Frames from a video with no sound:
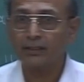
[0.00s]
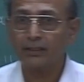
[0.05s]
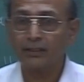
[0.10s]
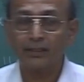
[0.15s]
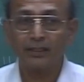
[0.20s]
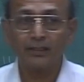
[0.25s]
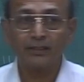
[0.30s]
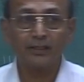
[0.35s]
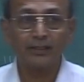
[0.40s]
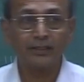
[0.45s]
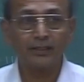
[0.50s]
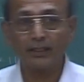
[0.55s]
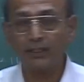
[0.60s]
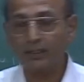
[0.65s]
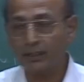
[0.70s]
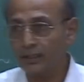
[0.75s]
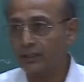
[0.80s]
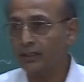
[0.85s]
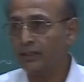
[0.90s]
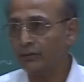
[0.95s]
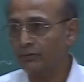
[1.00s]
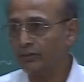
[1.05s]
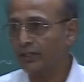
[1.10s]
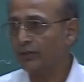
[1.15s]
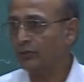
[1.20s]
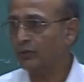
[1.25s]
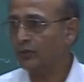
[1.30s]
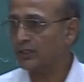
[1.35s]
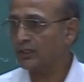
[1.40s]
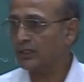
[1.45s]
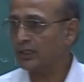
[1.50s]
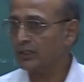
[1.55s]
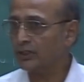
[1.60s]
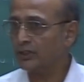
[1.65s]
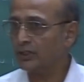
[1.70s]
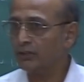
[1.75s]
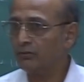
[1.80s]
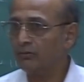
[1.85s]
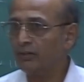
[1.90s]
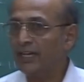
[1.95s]
As I said in the very first
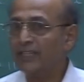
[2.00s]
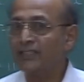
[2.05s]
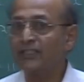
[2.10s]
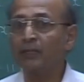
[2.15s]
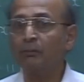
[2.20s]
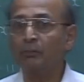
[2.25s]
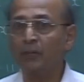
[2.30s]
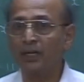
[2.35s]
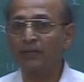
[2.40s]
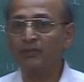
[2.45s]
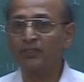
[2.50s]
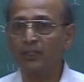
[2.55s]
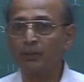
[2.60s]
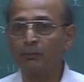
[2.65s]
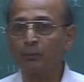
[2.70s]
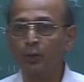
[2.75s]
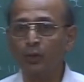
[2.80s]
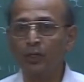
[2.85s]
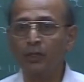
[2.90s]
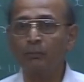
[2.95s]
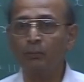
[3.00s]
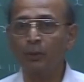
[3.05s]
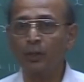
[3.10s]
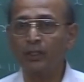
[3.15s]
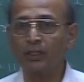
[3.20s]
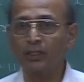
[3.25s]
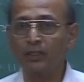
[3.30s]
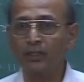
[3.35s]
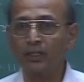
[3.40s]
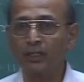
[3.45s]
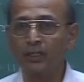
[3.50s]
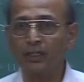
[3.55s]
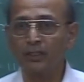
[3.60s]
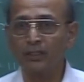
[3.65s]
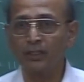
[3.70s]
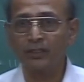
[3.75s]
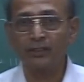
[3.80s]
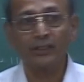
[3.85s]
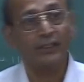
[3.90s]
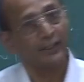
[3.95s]
lecture, why some graphs are more important than
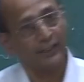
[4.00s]
others?